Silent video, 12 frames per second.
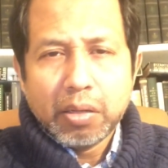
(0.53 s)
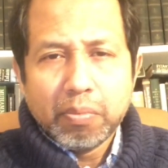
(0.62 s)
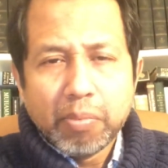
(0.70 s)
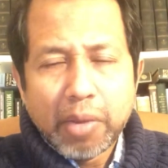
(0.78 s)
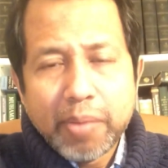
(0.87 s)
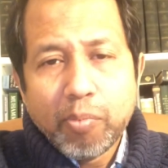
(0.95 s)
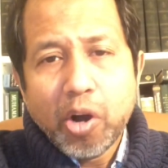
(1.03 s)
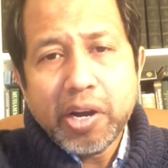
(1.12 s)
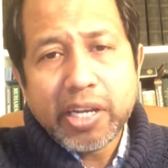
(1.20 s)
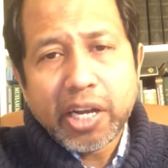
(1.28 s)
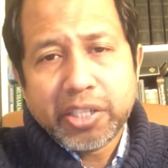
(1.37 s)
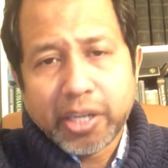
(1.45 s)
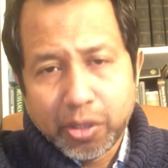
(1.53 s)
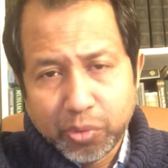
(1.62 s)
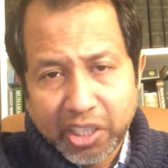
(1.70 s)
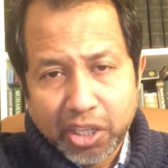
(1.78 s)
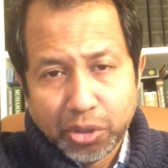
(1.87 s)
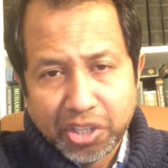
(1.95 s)
My morning ushered with
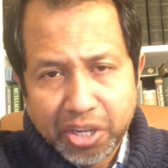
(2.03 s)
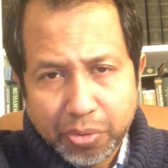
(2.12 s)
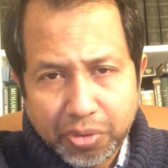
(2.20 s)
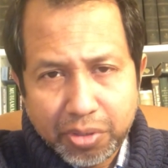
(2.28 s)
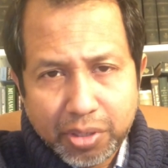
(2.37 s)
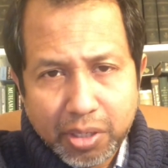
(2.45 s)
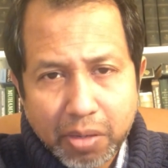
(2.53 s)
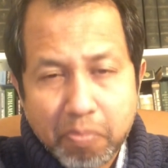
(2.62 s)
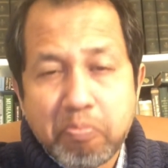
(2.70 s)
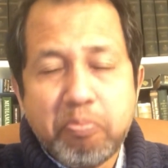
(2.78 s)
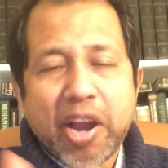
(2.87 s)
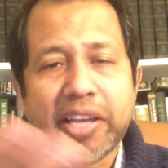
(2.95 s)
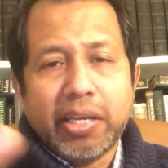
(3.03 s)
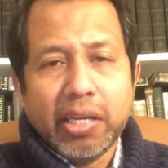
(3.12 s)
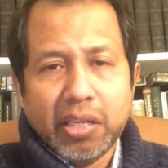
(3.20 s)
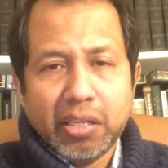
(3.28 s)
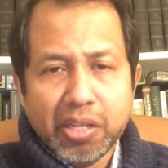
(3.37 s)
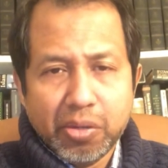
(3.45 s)
the good news.
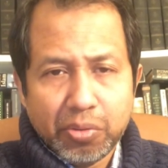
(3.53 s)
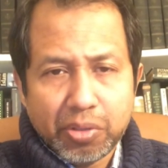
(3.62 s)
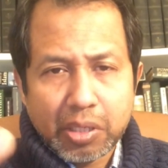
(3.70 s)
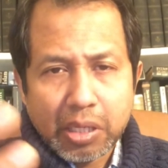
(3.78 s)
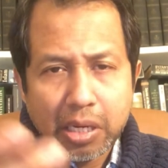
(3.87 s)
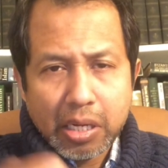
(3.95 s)
Breaking news.